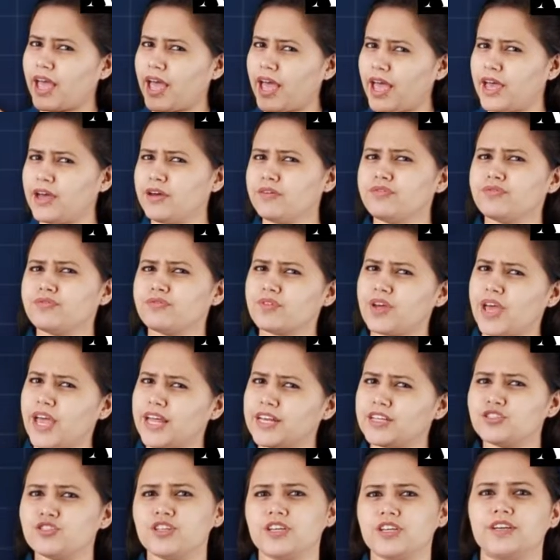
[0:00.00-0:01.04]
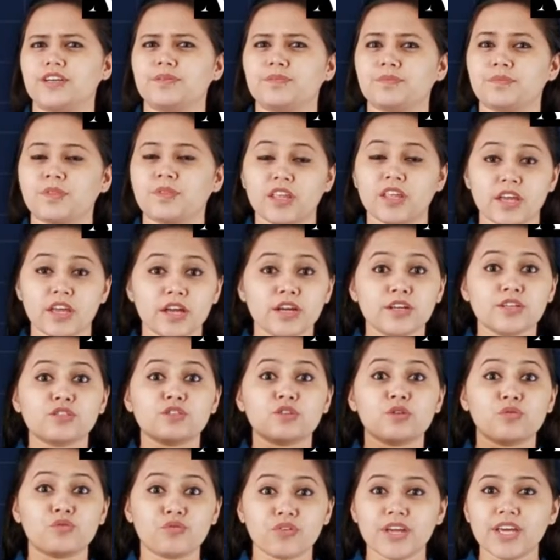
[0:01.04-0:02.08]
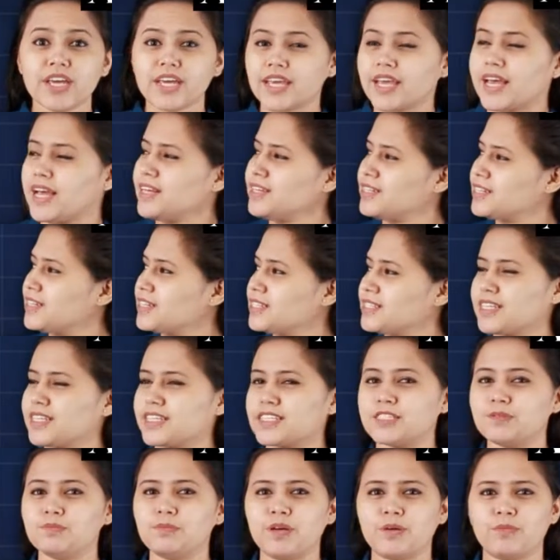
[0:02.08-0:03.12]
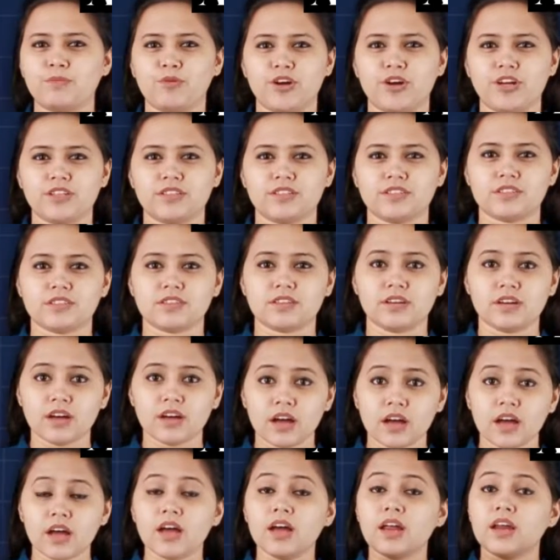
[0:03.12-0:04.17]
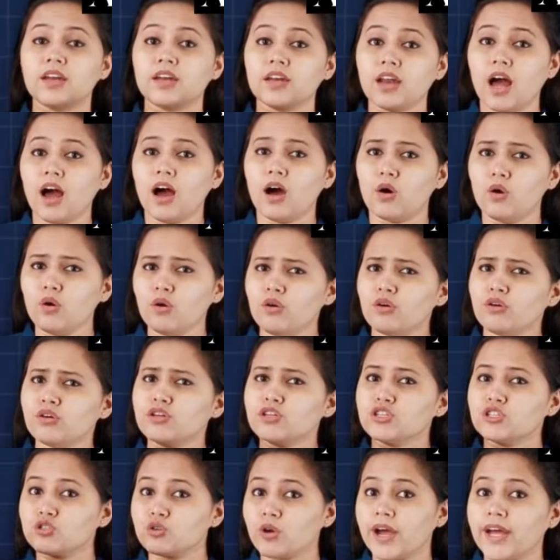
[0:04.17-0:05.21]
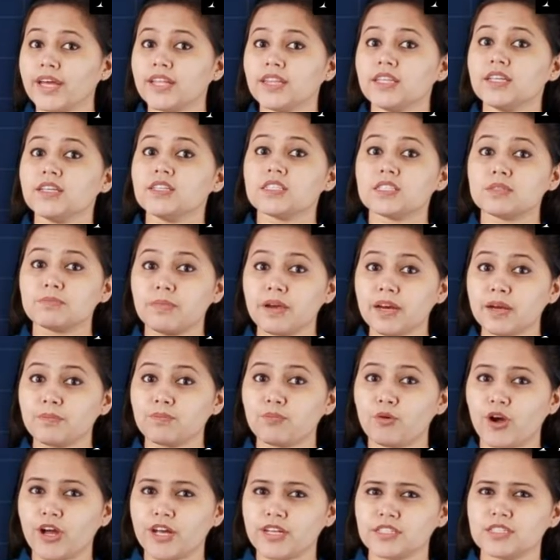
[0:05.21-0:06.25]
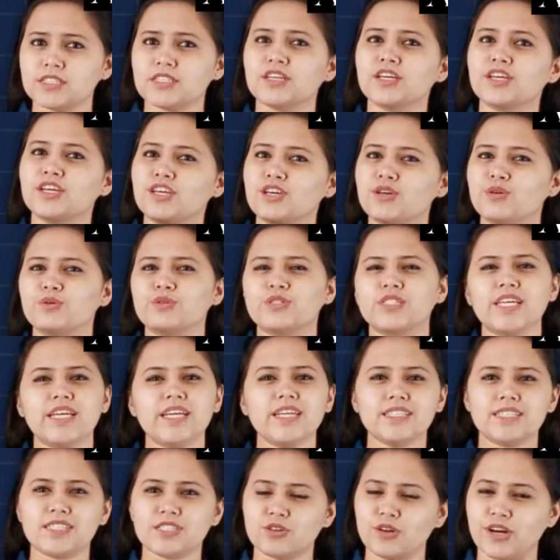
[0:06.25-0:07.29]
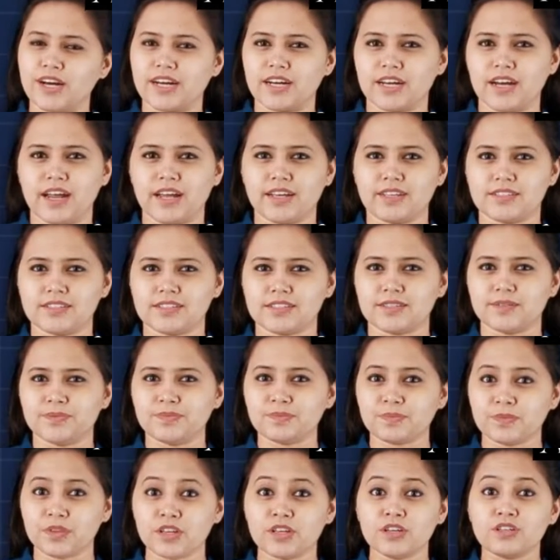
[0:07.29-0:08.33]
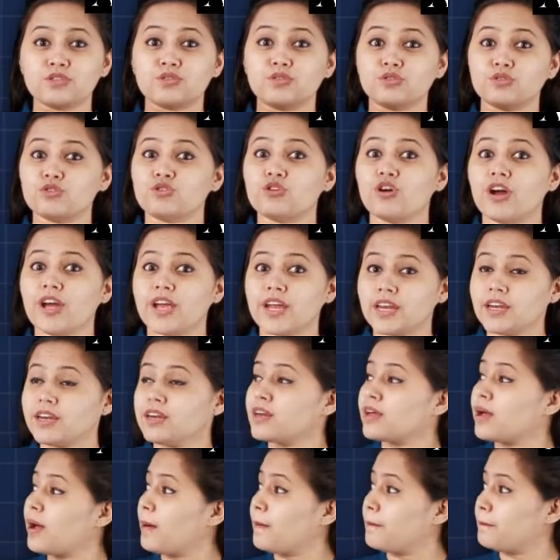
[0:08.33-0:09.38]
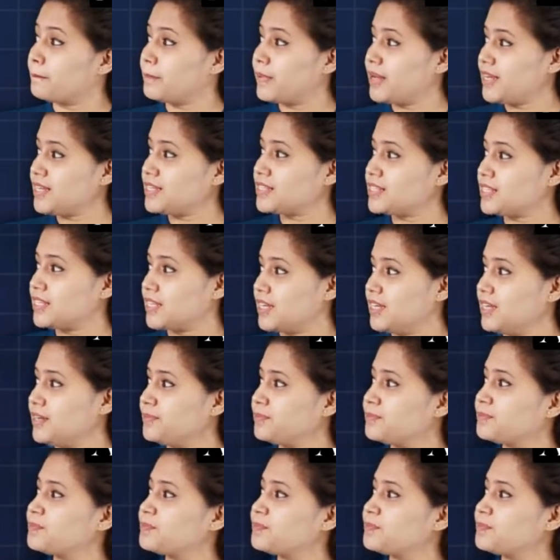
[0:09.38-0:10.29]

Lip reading: F and G. So we get 6 midpoints. Now join these midpoints using straight lines. So join BC,